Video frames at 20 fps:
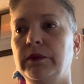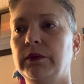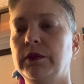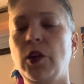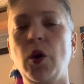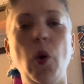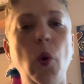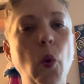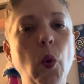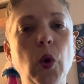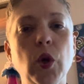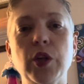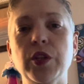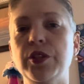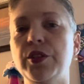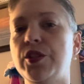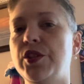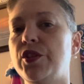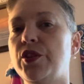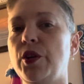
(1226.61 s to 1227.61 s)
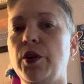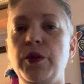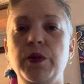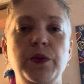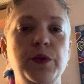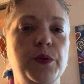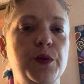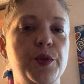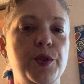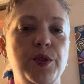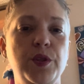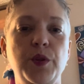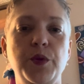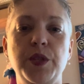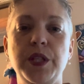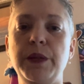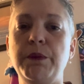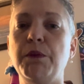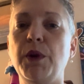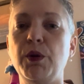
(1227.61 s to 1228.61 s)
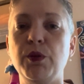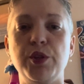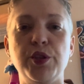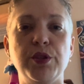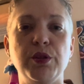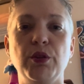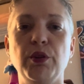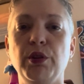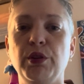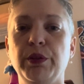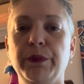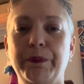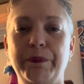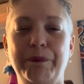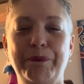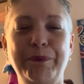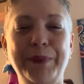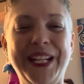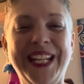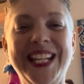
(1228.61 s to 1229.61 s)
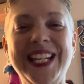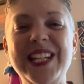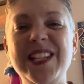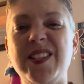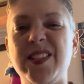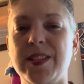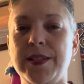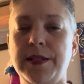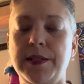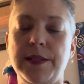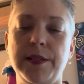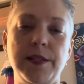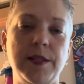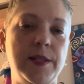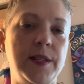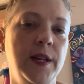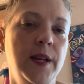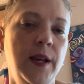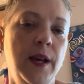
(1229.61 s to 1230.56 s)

chords, those emotional pieces.